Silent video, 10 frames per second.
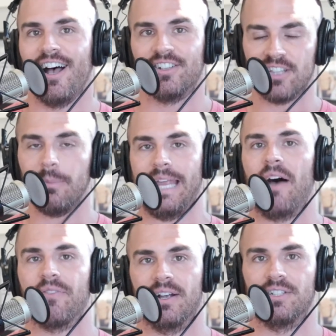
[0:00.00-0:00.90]
Somebody
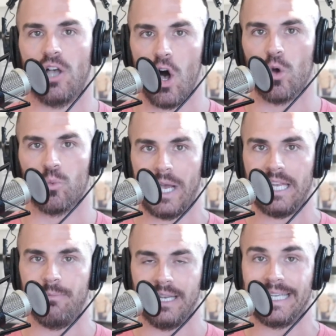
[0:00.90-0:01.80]
out there has
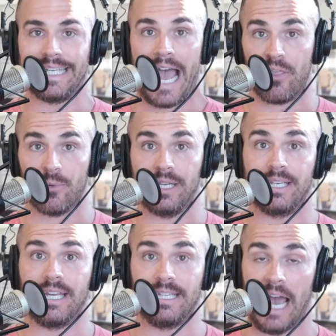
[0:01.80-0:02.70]
already been gathering
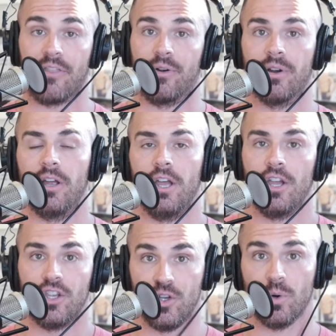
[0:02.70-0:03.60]
together
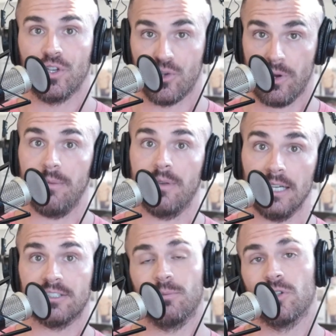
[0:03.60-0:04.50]
your dream
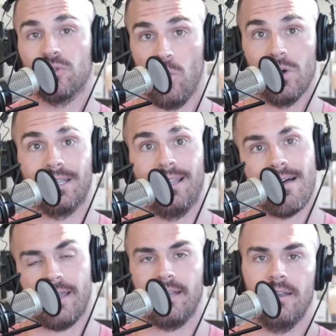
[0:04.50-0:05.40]
customers
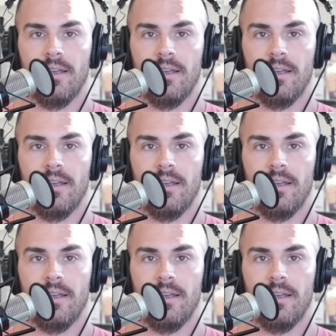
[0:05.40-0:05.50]
online.